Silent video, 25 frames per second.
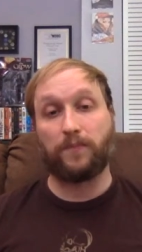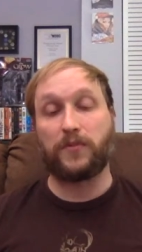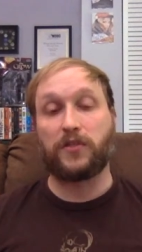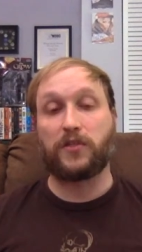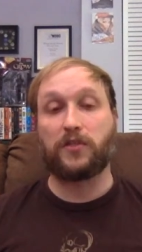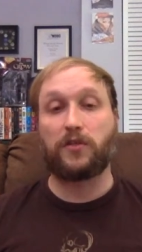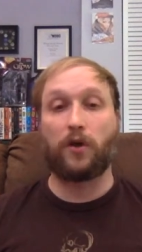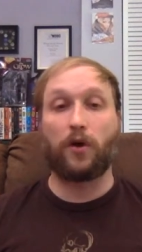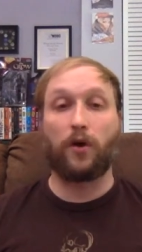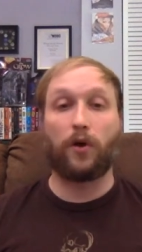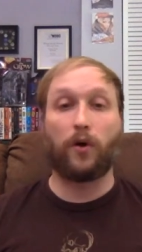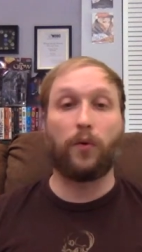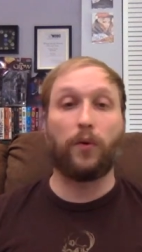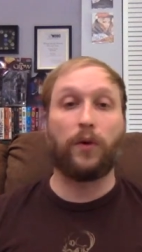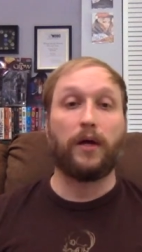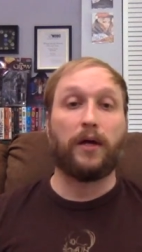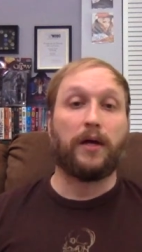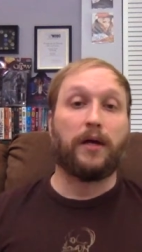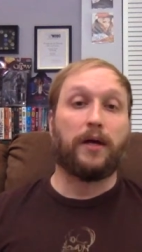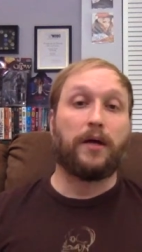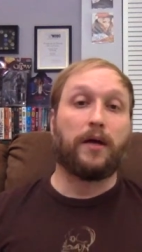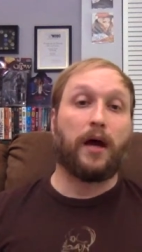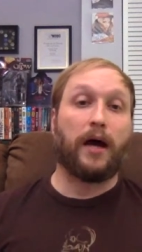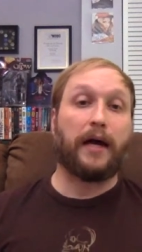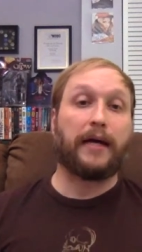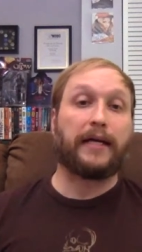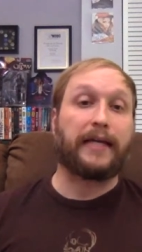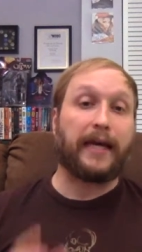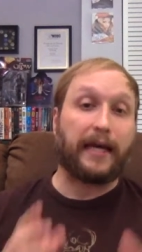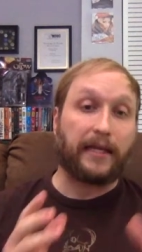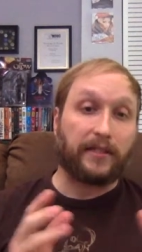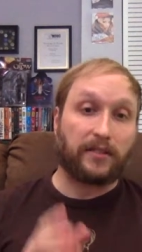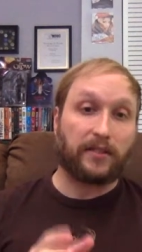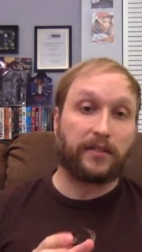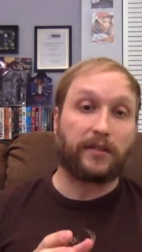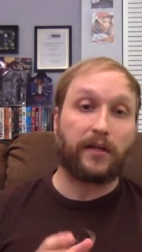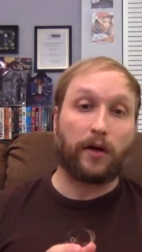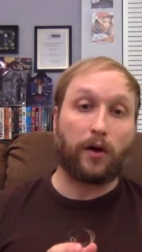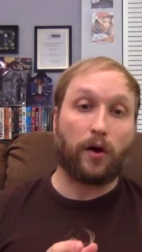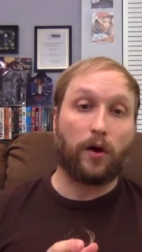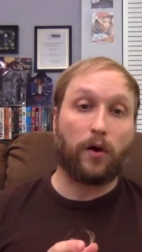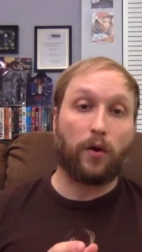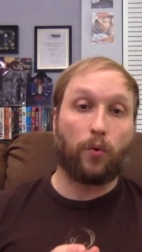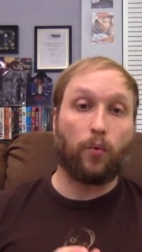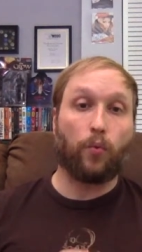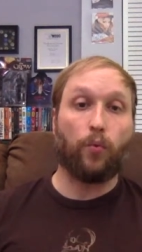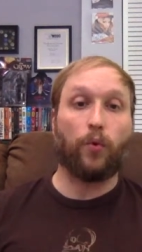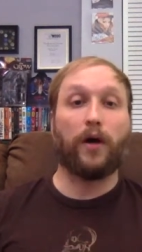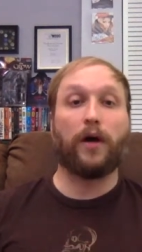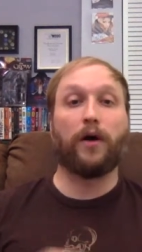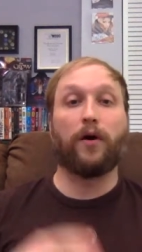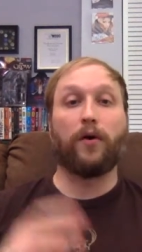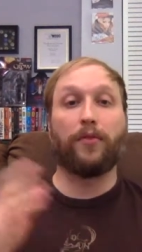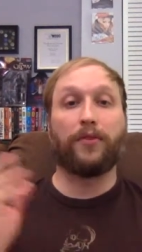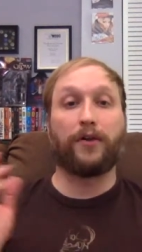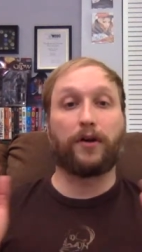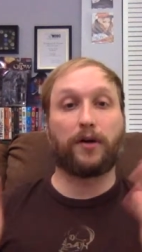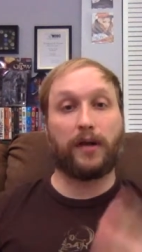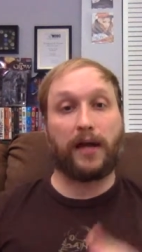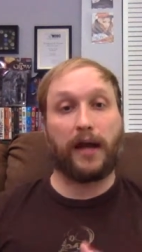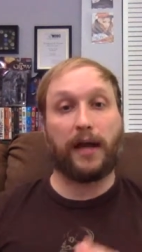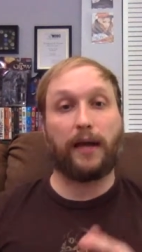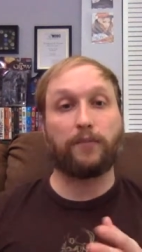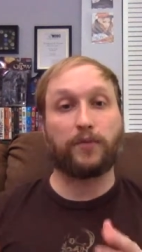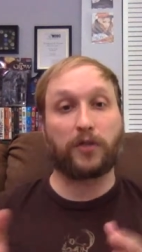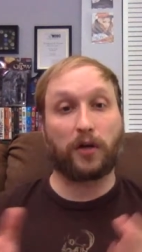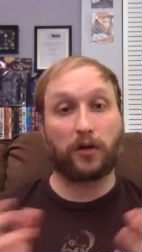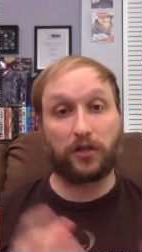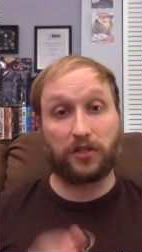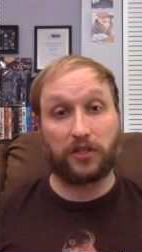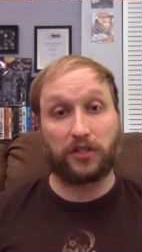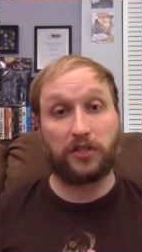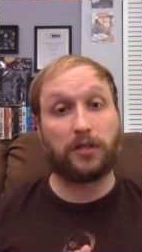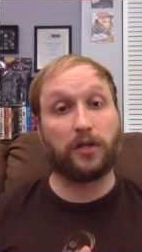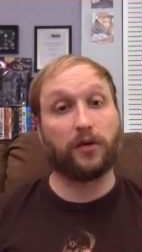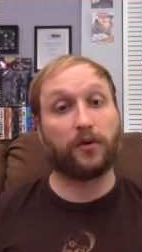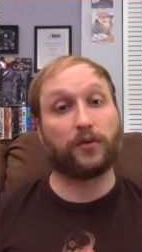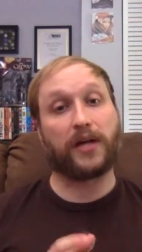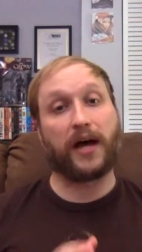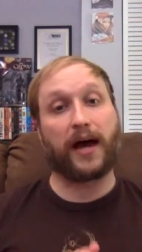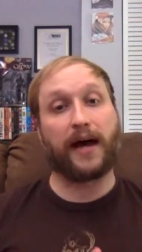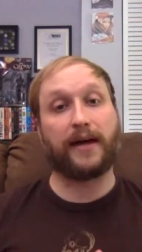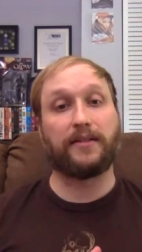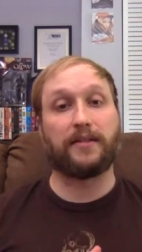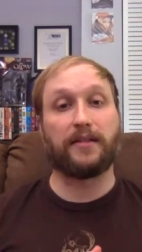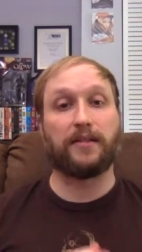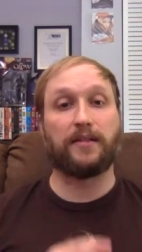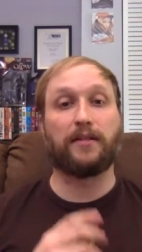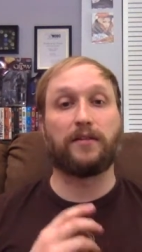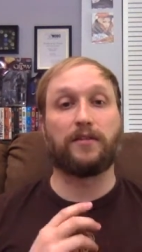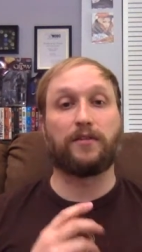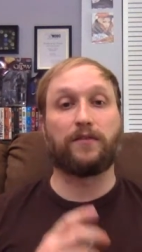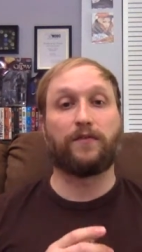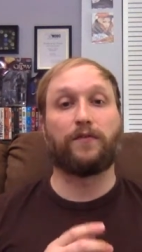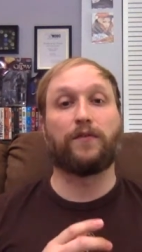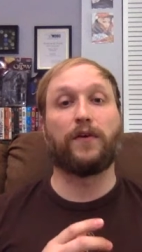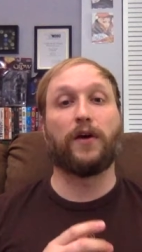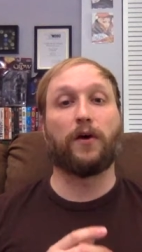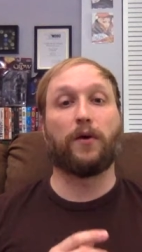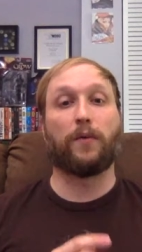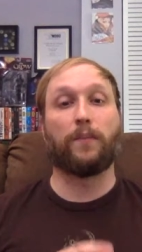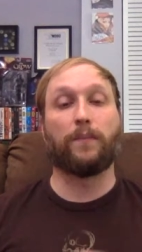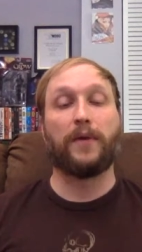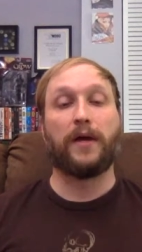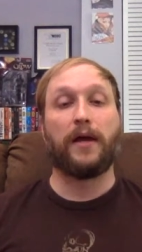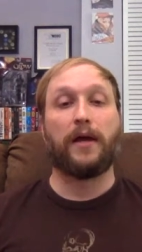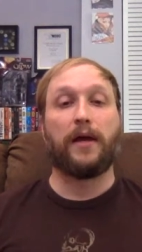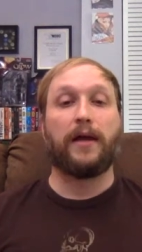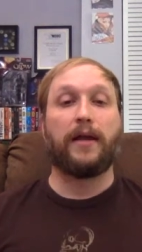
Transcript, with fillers: So, against their own will, their names are still tied to this film.